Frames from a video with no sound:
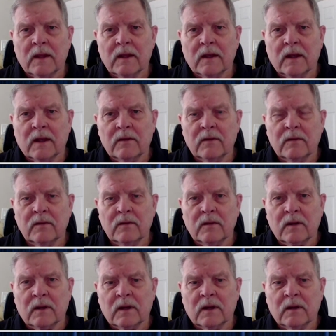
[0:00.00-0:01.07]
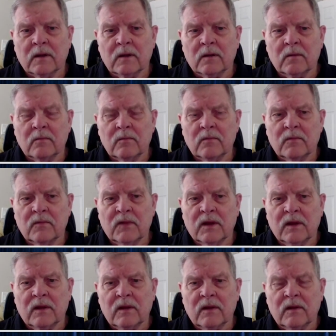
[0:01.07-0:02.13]
Uh, um,
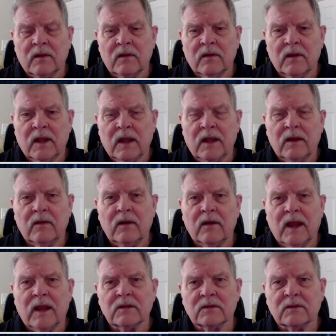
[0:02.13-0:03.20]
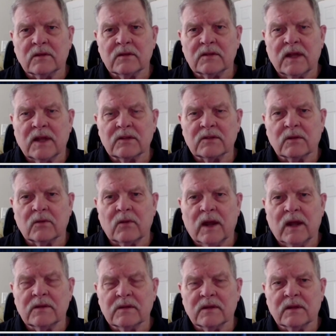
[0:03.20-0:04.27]
the the international sexual
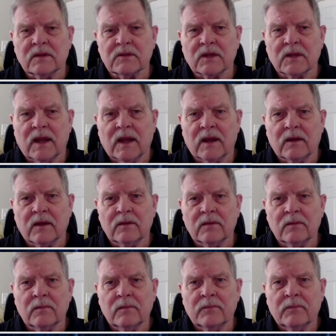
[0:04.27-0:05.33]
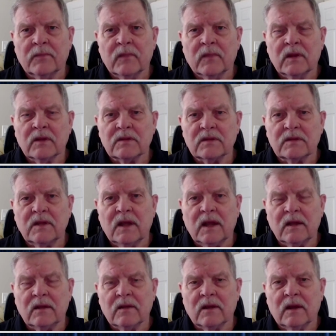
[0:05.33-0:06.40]
rights of the child
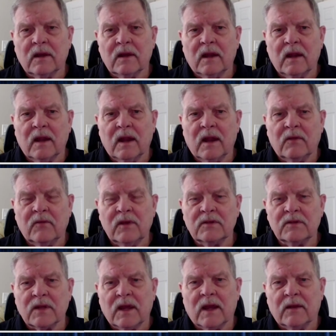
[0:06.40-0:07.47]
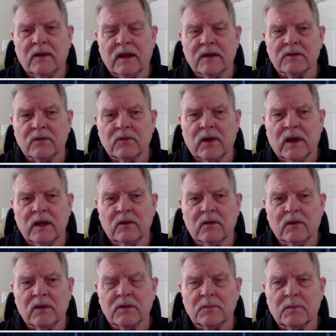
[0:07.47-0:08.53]
state that every child has a right
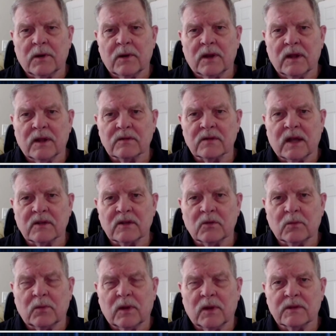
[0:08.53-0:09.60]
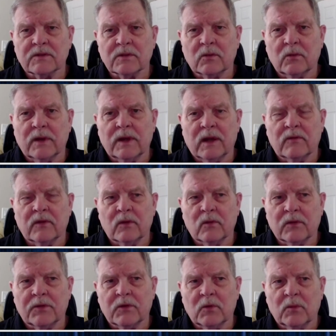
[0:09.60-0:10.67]
to experience sexual pleasure whenever and
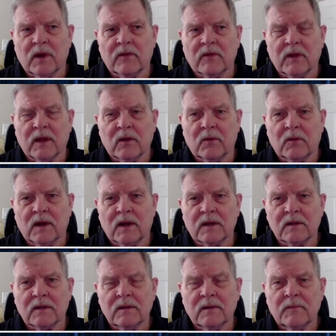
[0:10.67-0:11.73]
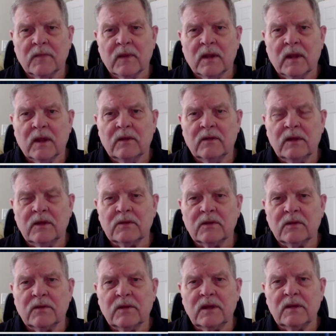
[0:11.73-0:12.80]
with whomever they want. These
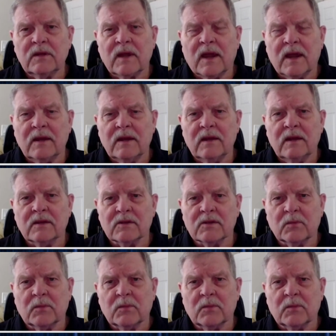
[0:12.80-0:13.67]
are these ideas are